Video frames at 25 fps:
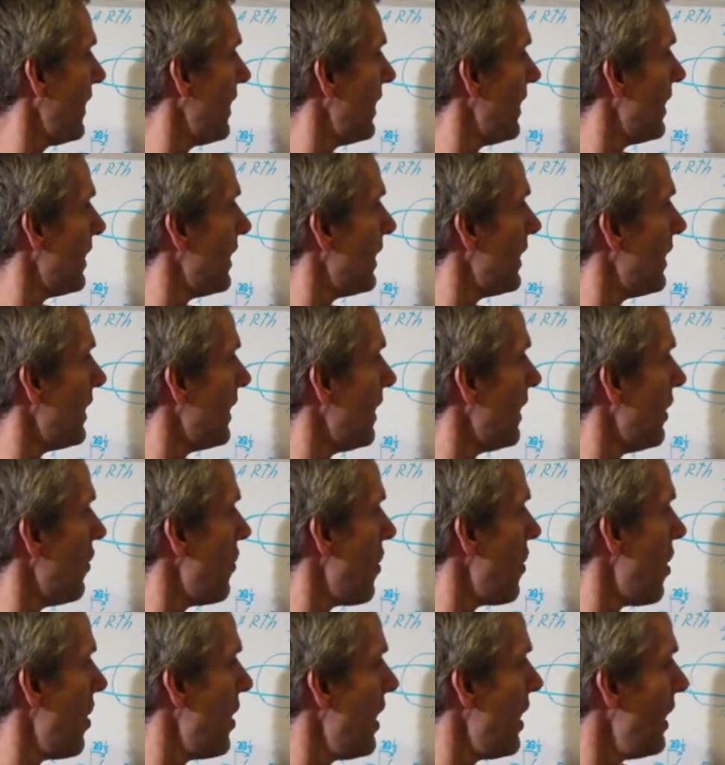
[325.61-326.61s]

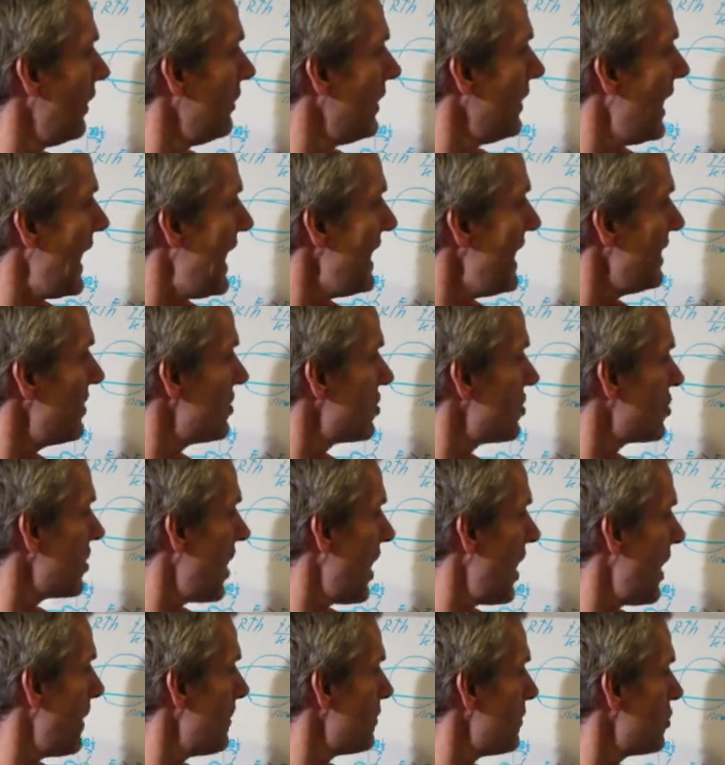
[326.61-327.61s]
an 8
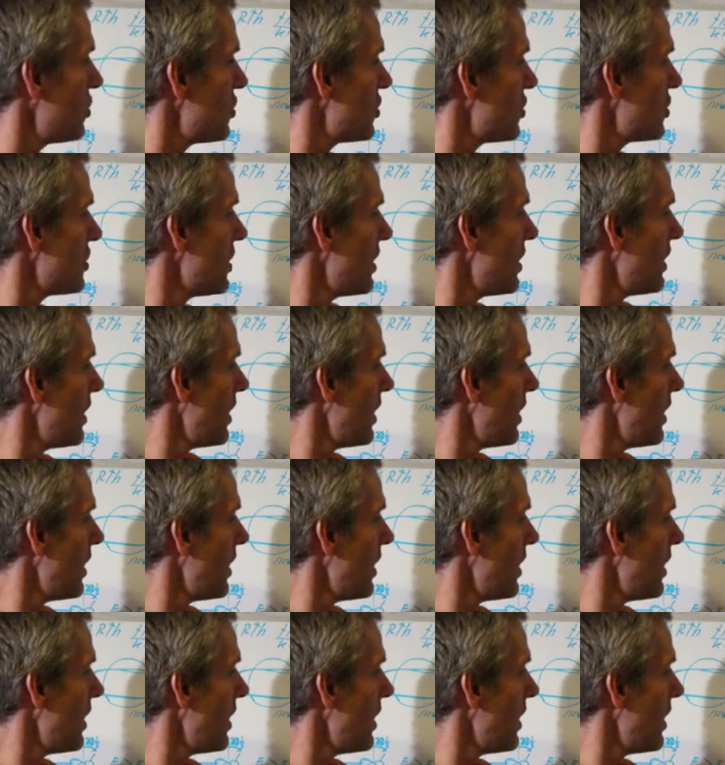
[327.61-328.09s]
times